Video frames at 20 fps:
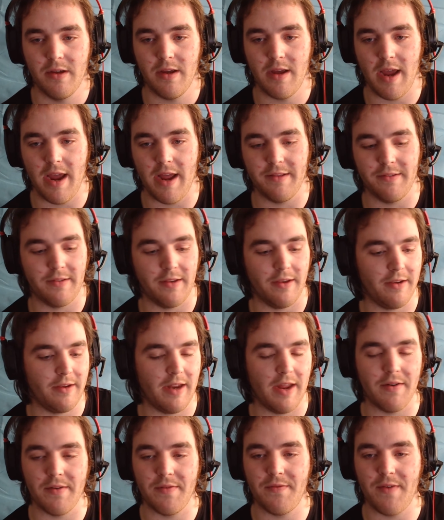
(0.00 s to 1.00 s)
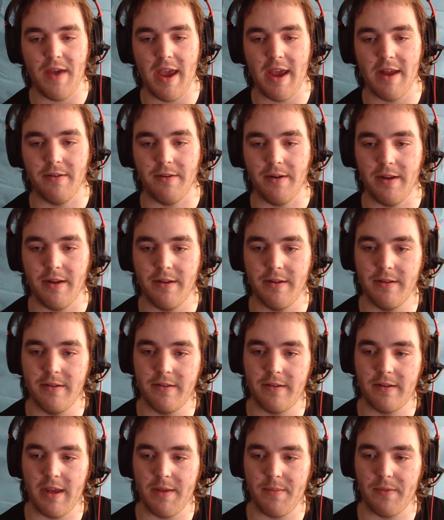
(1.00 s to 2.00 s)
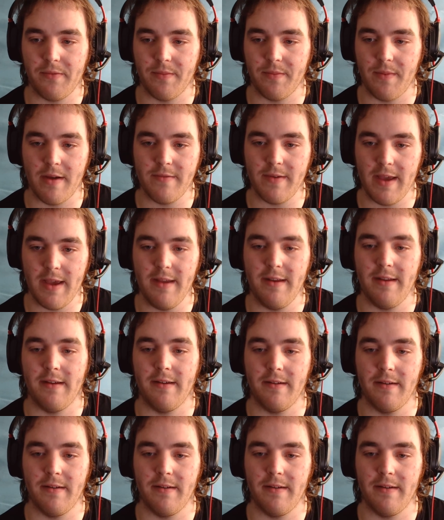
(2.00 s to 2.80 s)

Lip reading: And so you can have a fan on it to keep it from overheating.